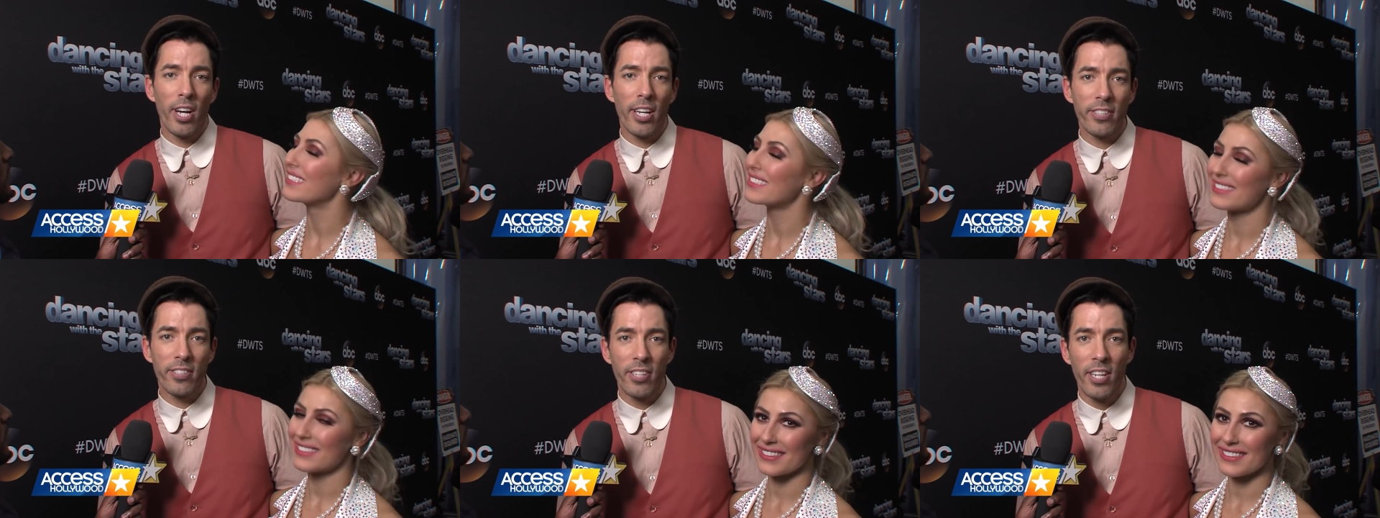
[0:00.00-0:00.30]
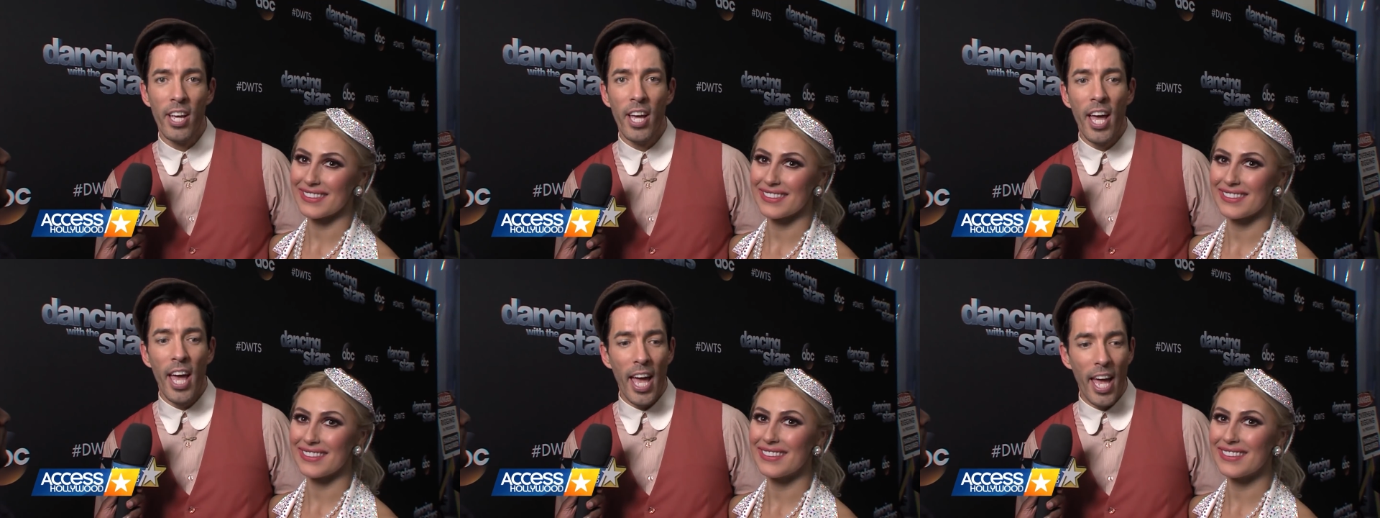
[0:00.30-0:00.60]

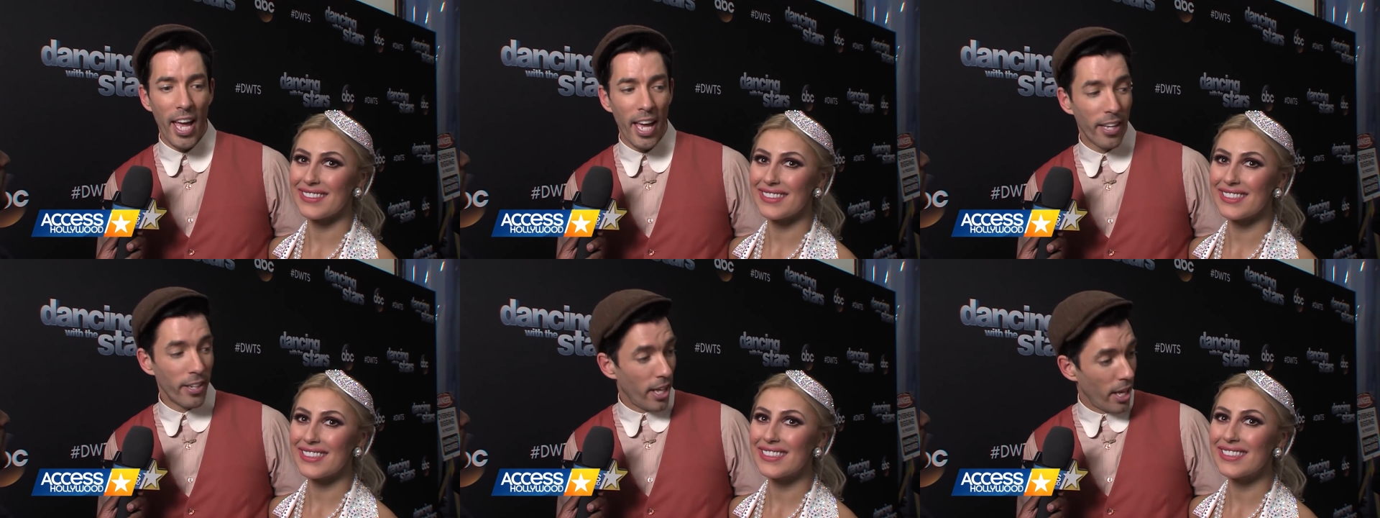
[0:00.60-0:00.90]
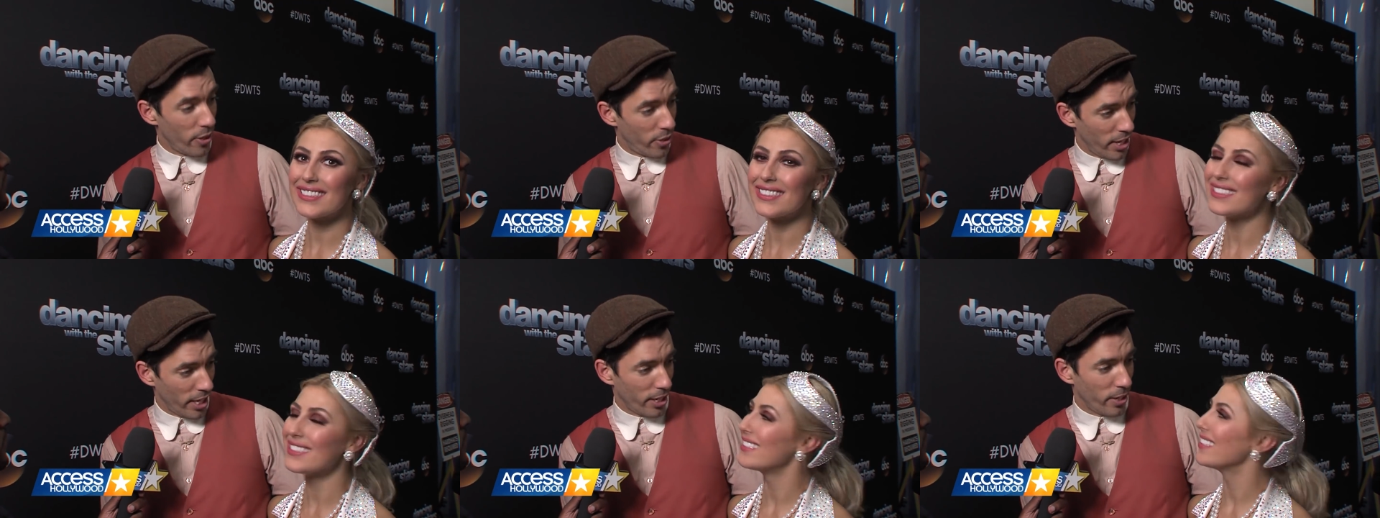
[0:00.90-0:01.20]
Speaker 1: us.
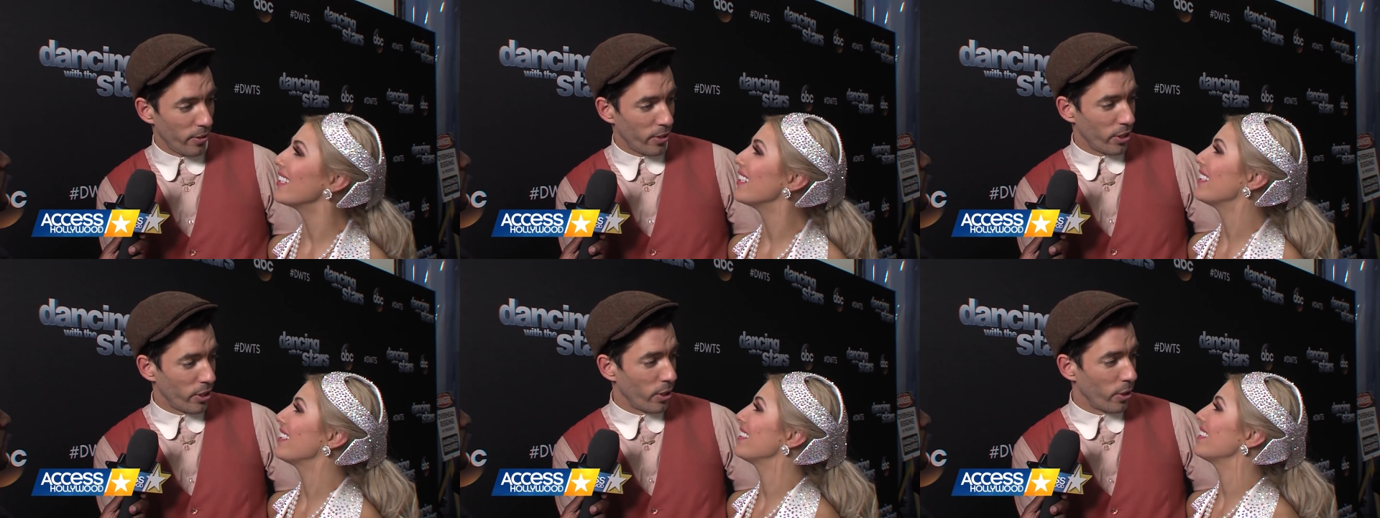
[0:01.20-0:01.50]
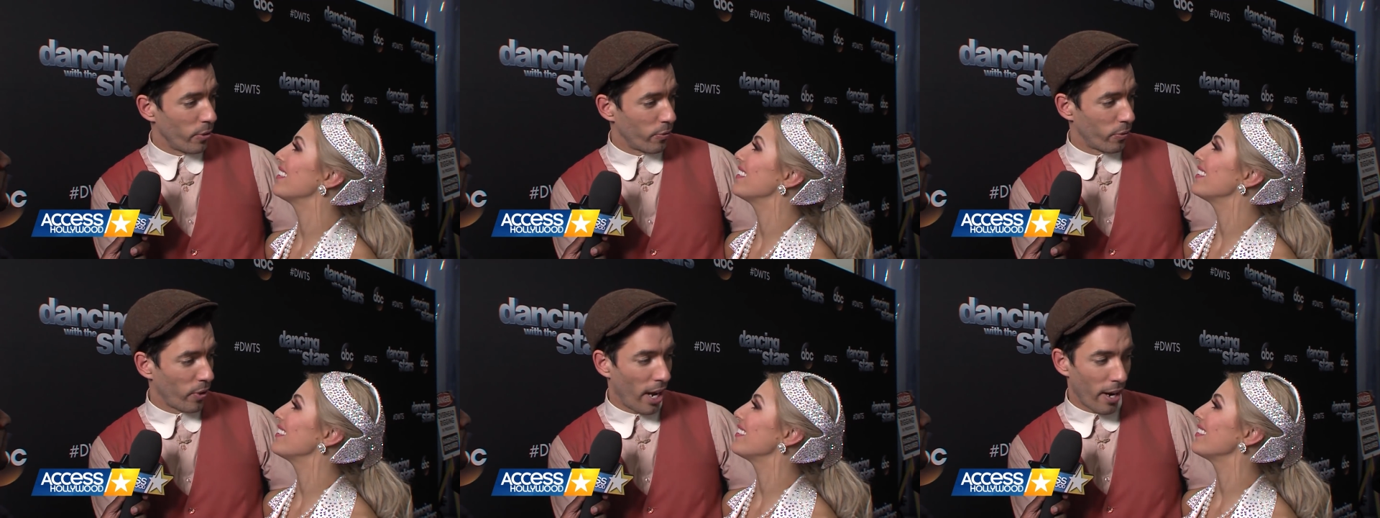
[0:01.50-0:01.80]
And thank you to
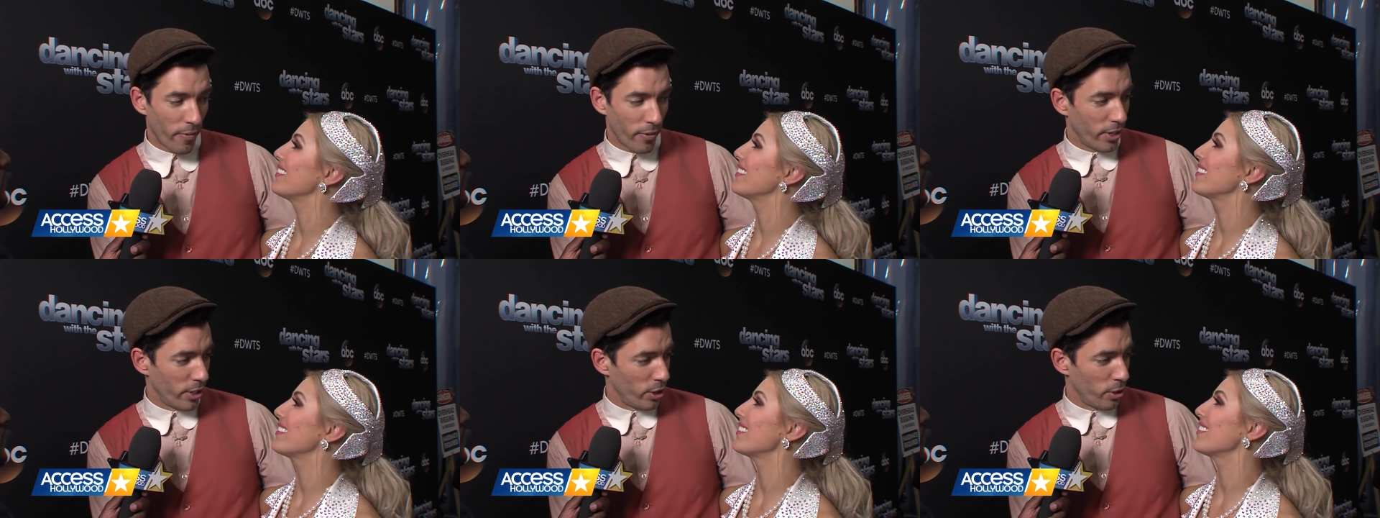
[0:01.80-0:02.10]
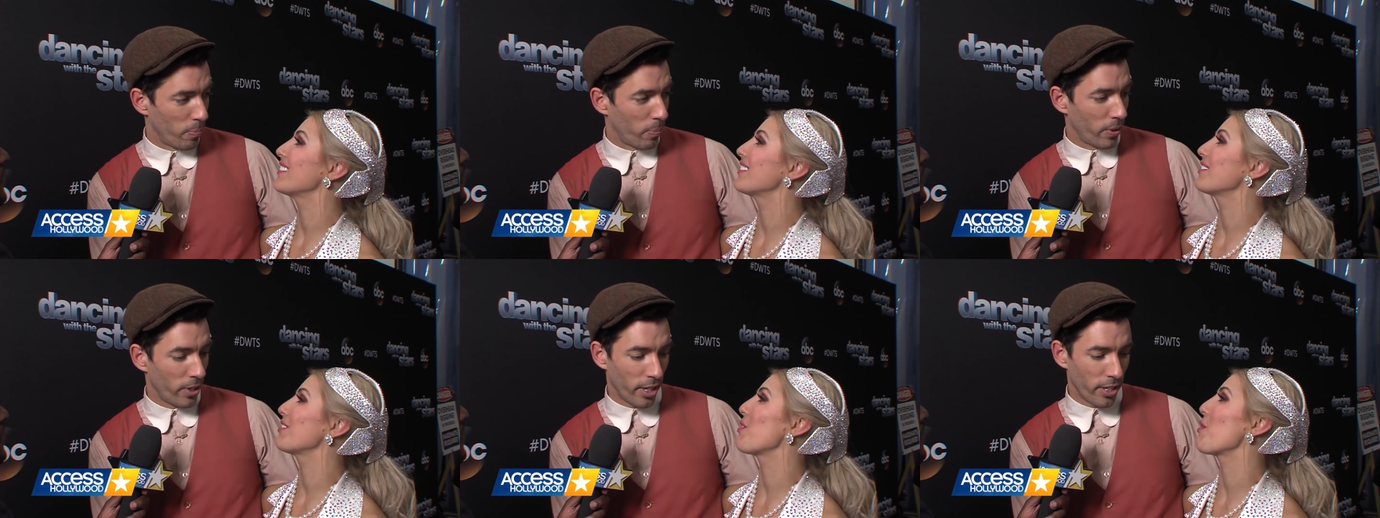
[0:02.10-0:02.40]
you for everything
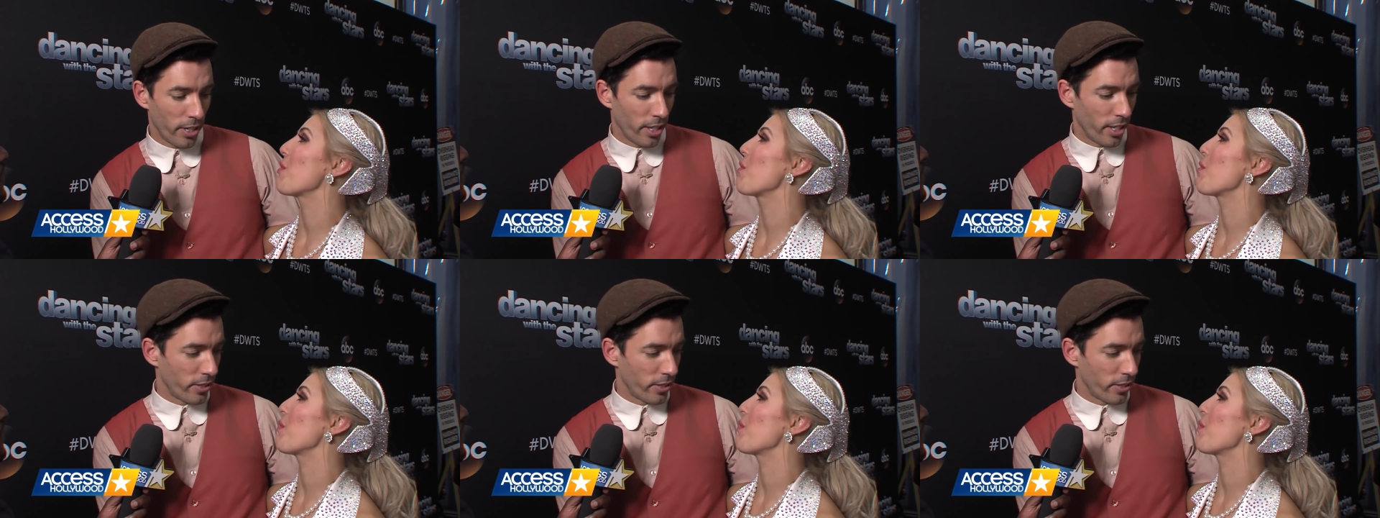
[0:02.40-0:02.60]
you put into